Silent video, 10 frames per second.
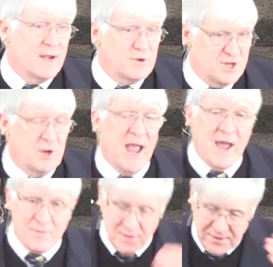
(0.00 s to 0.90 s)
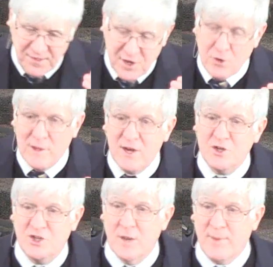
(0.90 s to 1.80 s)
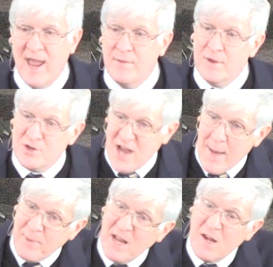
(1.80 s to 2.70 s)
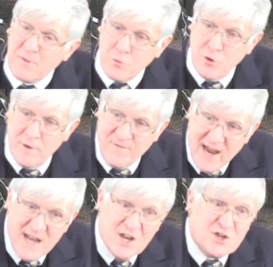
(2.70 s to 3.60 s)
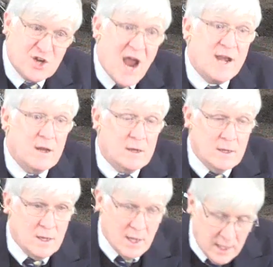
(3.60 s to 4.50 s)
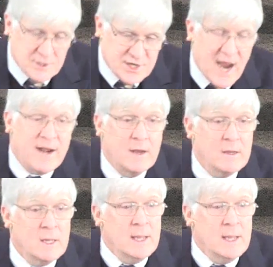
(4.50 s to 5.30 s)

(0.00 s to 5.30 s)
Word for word: and she had senior leadership, and the Japanese were invading China, uh, China